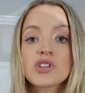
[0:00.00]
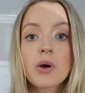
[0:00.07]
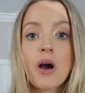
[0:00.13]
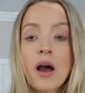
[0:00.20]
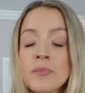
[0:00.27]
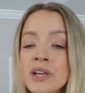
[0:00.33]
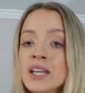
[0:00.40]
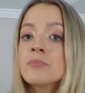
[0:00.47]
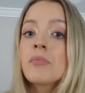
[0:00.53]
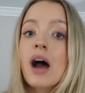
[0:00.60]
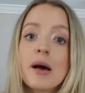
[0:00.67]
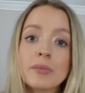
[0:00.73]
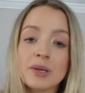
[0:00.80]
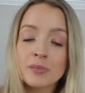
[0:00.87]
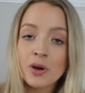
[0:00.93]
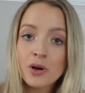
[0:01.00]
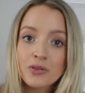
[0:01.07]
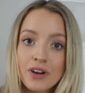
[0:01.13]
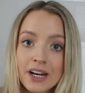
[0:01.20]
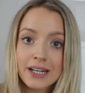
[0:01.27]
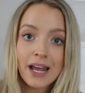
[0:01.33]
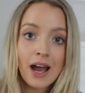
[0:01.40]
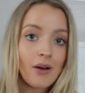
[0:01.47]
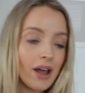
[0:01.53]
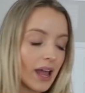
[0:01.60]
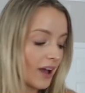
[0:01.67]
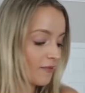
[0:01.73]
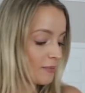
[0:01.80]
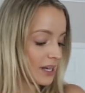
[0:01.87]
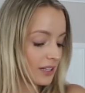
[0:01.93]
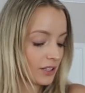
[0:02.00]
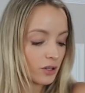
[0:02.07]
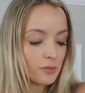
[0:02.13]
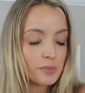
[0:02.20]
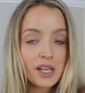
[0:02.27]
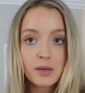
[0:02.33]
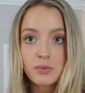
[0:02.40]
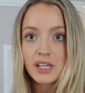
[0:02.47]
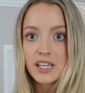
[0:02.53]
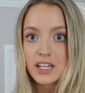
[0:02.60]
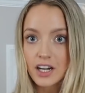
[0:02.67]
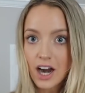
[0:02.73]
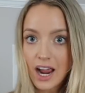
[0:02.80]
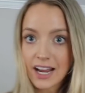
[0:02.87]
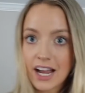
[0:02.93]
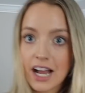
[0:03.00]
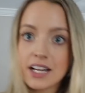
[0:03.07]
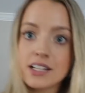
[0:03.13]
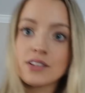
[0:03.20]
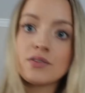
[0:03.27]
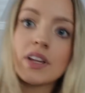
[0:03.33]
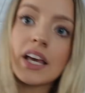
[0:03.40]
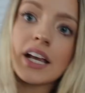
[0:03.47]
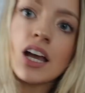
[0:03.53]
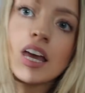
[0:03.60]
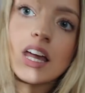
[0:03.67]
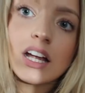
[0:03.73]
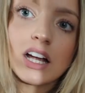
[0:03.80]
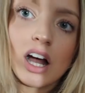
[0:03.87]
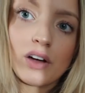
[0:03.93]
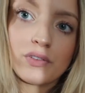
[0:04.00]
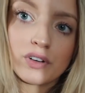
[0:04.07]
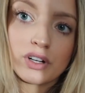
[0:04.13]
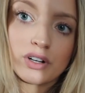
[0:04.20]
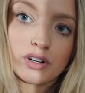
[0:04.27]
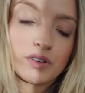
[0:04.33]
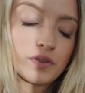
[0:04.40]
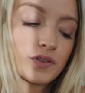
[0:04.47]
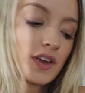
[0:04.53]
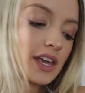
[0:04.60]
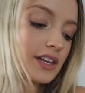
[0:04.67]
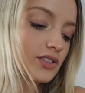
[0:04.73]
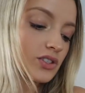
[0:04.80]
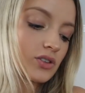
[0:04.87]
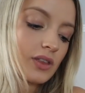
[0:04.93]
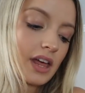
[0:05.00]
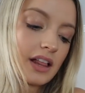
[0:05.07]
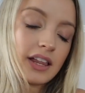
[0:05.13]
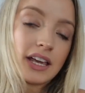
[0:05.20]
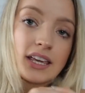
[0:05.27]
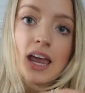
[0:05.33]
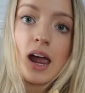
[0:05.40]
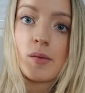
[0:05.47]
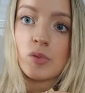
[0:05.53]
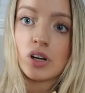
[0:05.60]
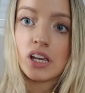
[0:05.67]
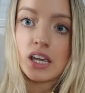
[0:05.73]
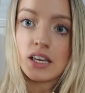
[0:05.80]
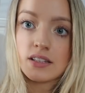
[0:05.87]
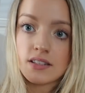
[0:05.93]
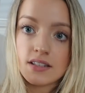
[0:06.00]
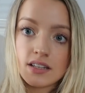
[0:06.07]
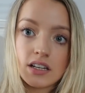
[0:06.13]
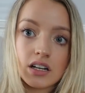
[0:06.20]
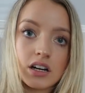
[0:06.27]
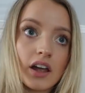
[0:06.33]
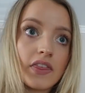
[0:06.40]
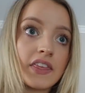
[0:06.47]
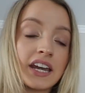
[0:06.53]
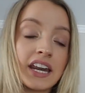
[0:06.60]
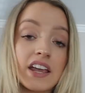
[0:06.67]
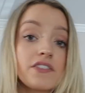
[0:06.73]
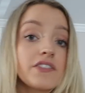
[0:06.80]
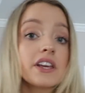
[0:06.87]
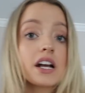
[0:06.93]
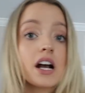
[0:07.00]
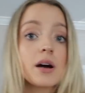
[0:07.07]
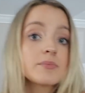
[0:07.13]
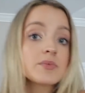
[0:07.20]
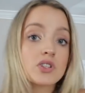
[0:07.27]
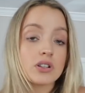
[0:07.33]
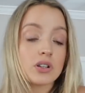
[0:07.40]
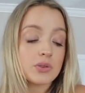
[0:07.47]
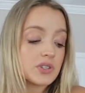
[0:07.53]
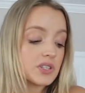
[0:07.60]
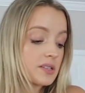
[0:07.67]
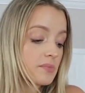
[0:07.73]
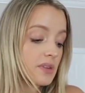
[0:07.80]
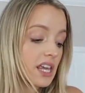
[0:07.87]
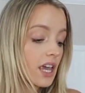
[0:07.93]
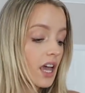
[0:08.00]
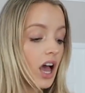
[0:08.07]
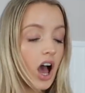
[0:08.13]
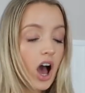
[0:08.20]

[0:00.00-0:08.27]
so I'm in mommy mode right now I have my little baby here I kind of like covered her face so that like Cameron can't see her and then if he comes close to me